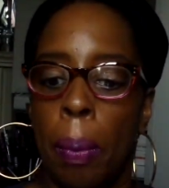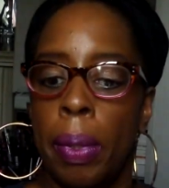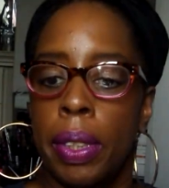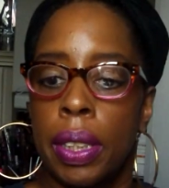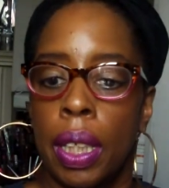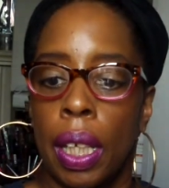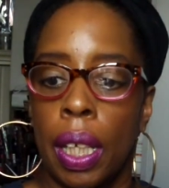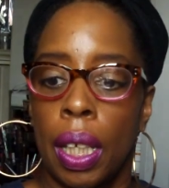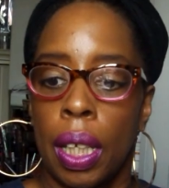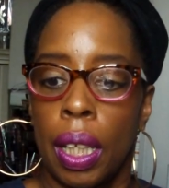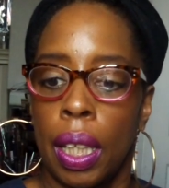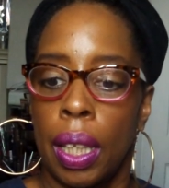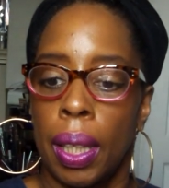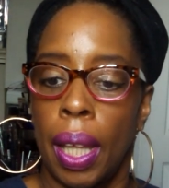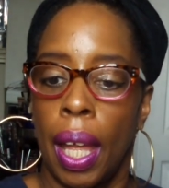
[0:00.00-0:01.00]
let me say
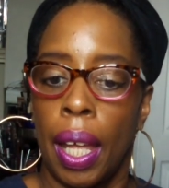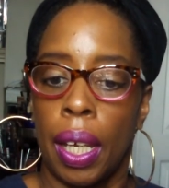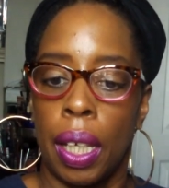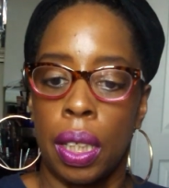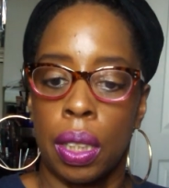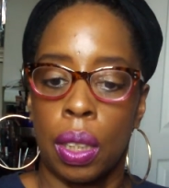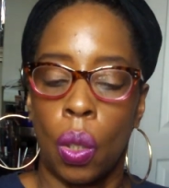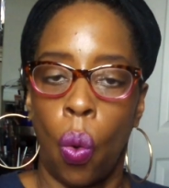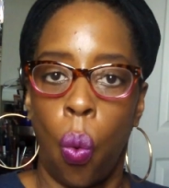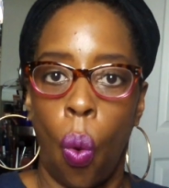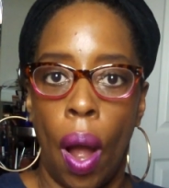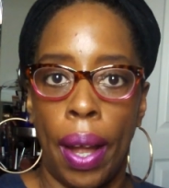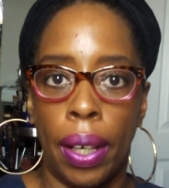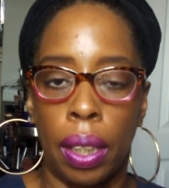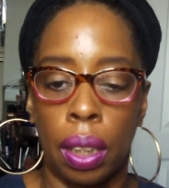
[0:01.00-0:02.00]
that it's
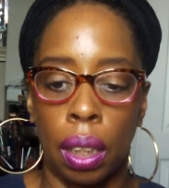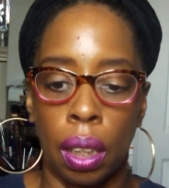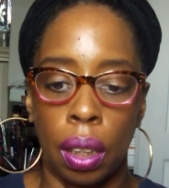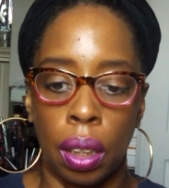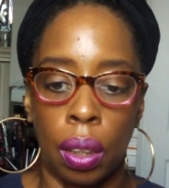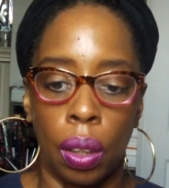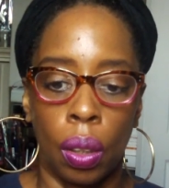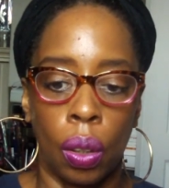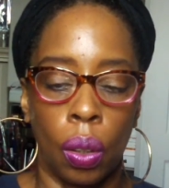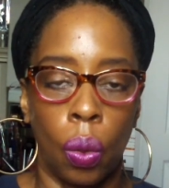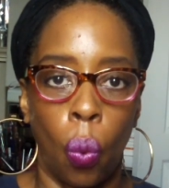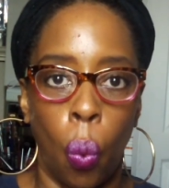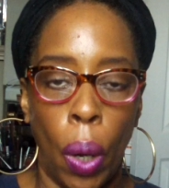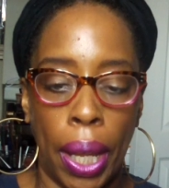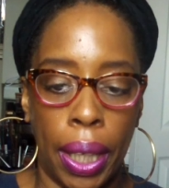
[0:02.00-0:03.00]
quite
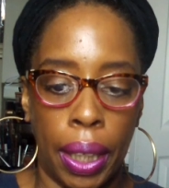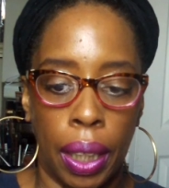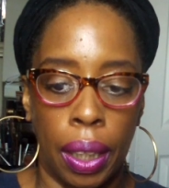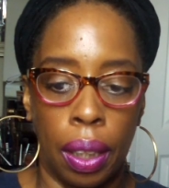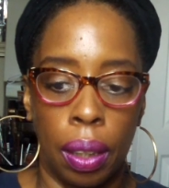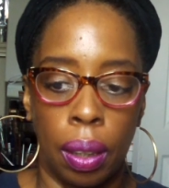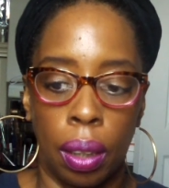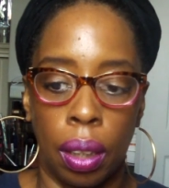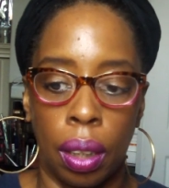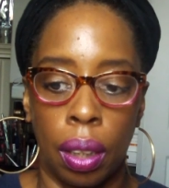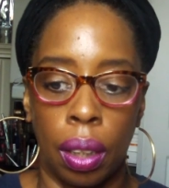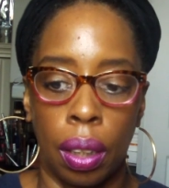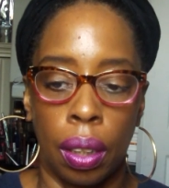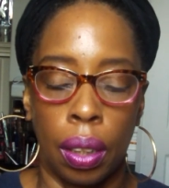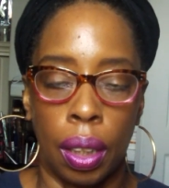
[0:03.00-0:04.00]
weighty.
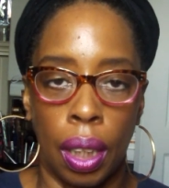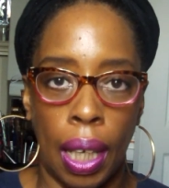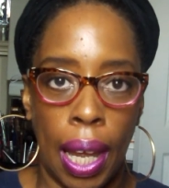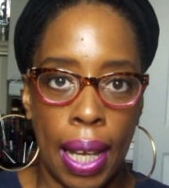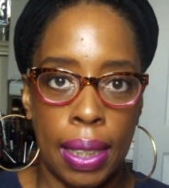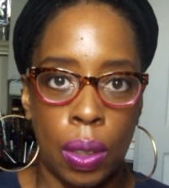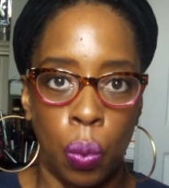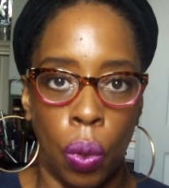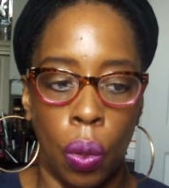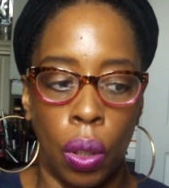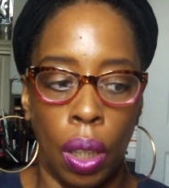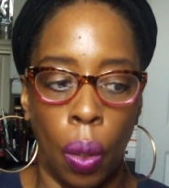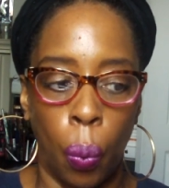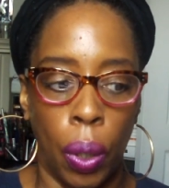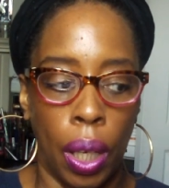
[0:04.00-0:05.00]
The last one
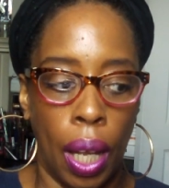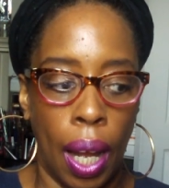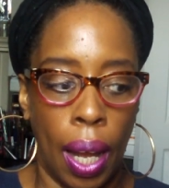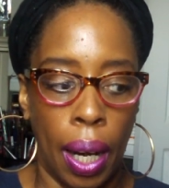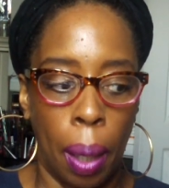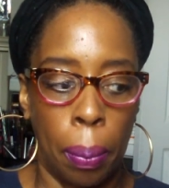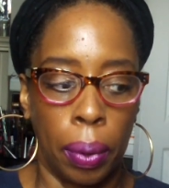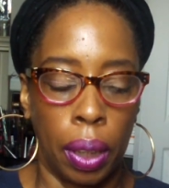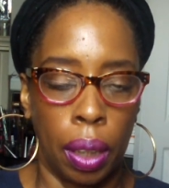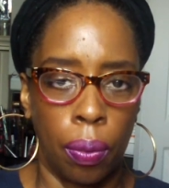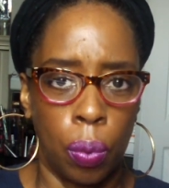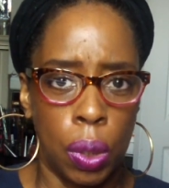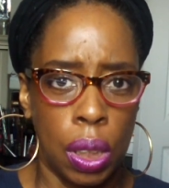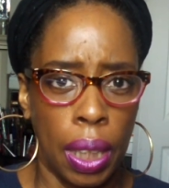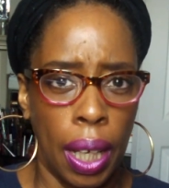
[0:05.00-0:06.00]
that we got, I
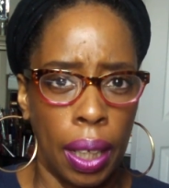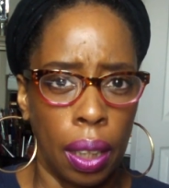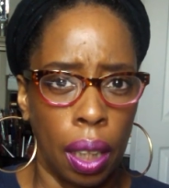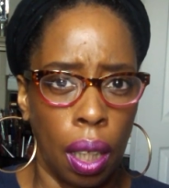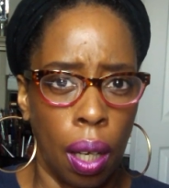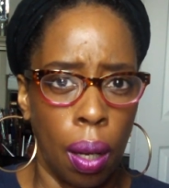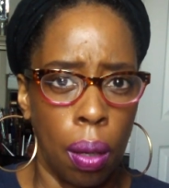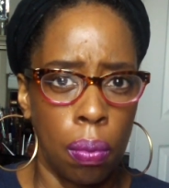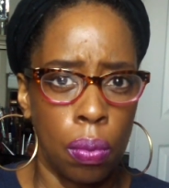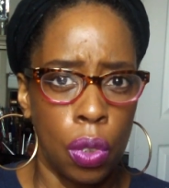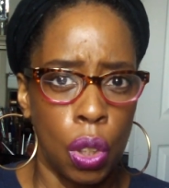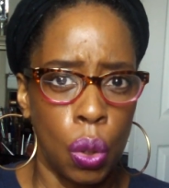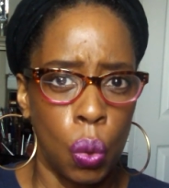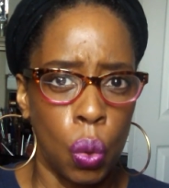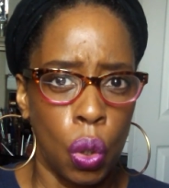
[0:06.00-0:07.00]
believe, was that um,
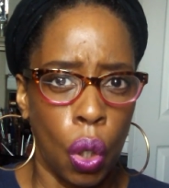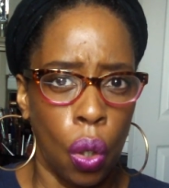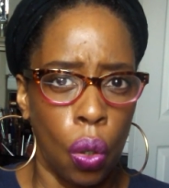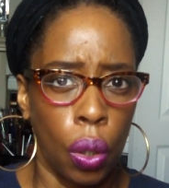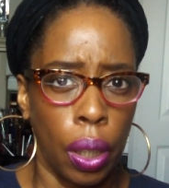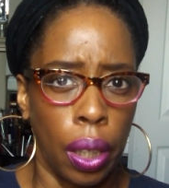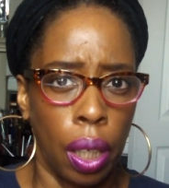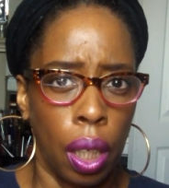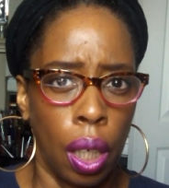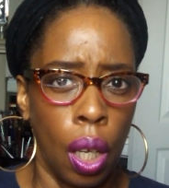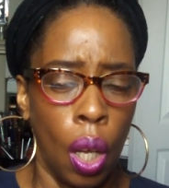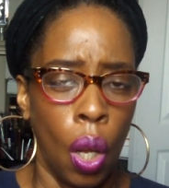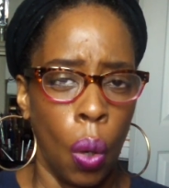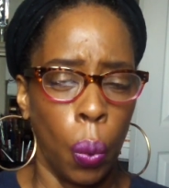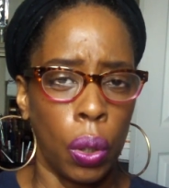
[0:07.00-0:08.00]
June's Curl Kit
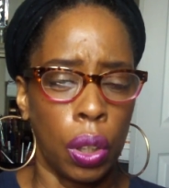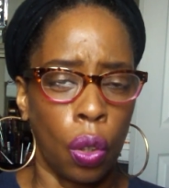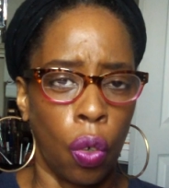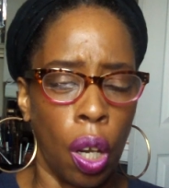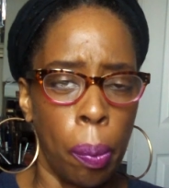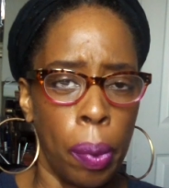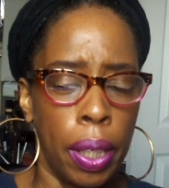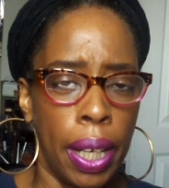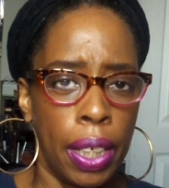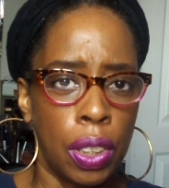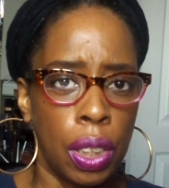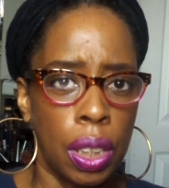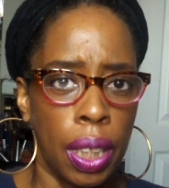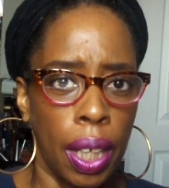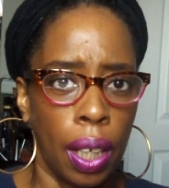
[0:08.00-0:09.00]
with the Cream of
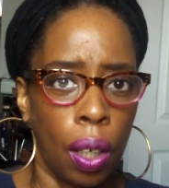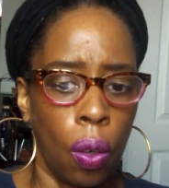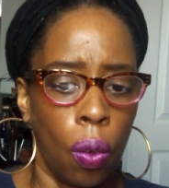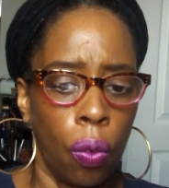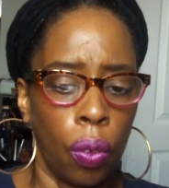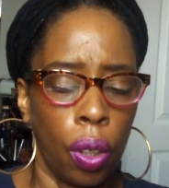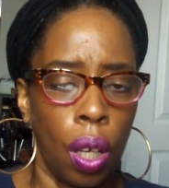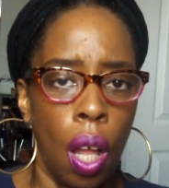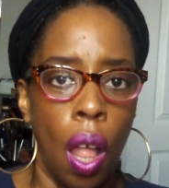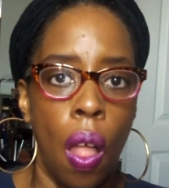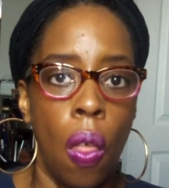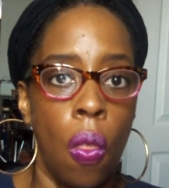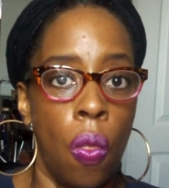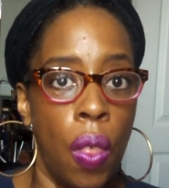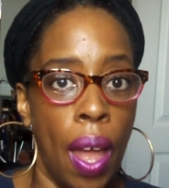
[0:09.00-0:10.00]
Nature Takeover.
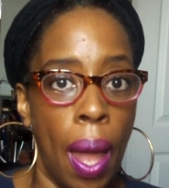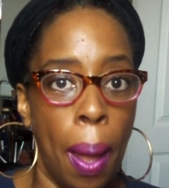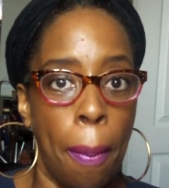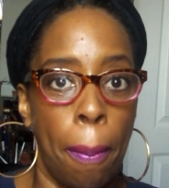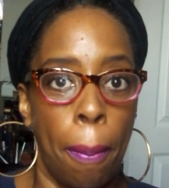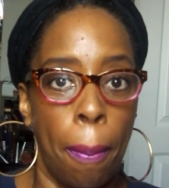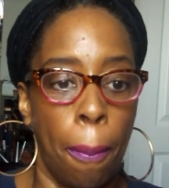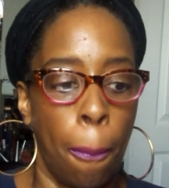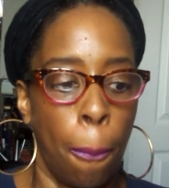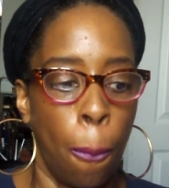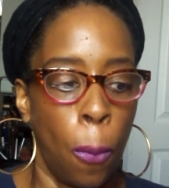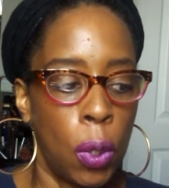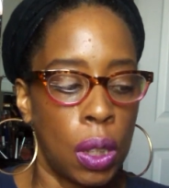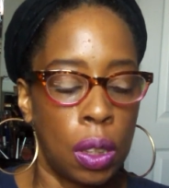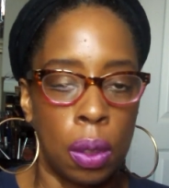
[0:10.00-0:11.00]
That
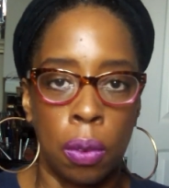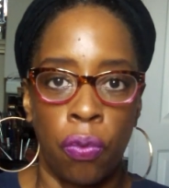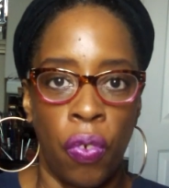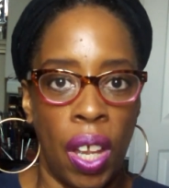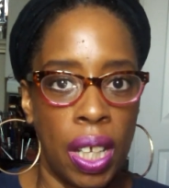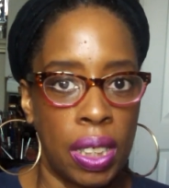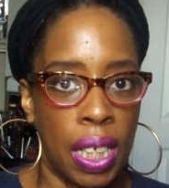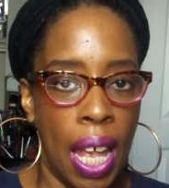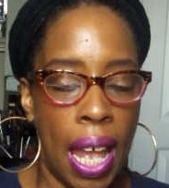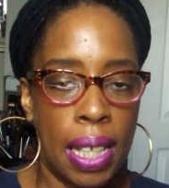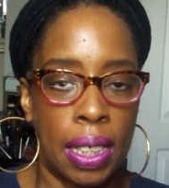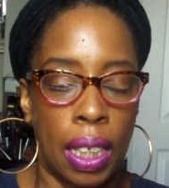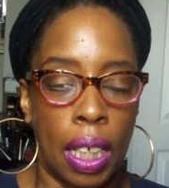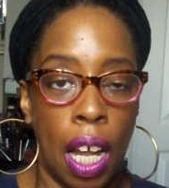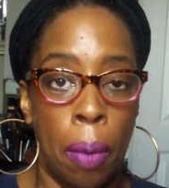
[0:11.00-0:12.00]
was
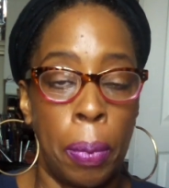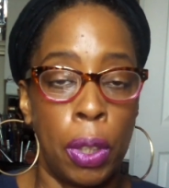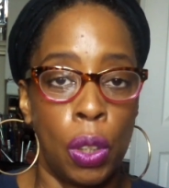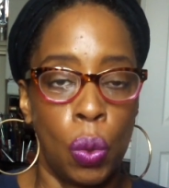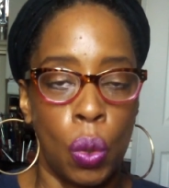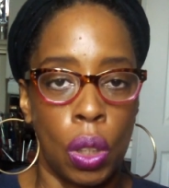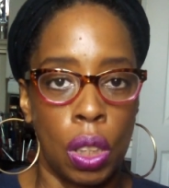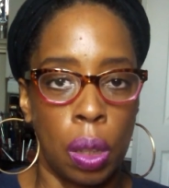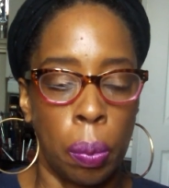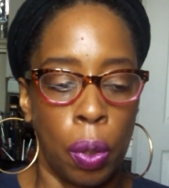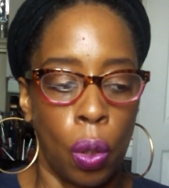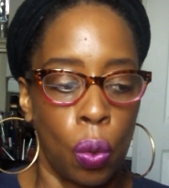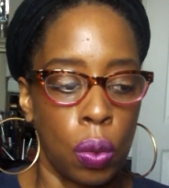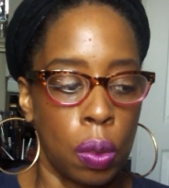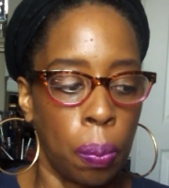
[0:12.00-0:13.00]
fantastic. I've been using some of
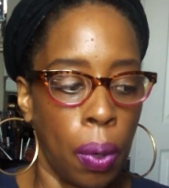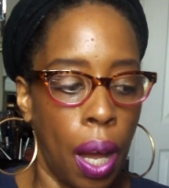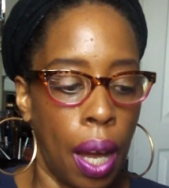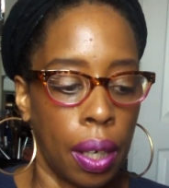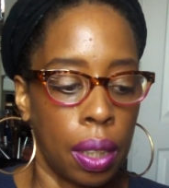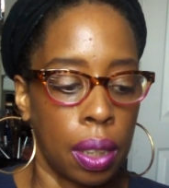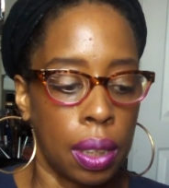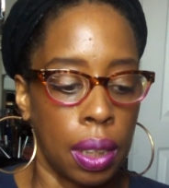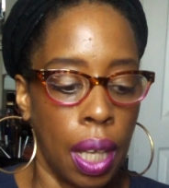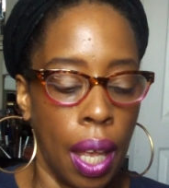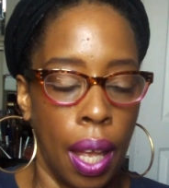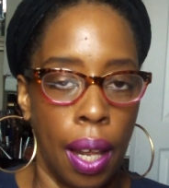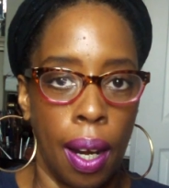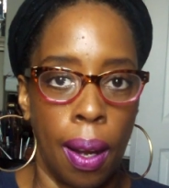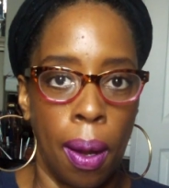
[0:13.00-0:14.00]
those products,
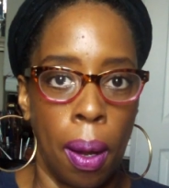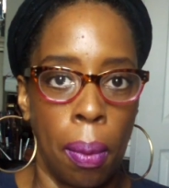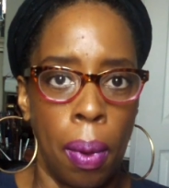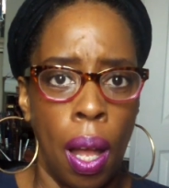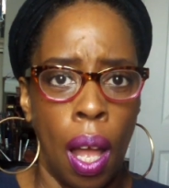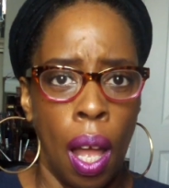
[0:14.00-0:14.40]
and um,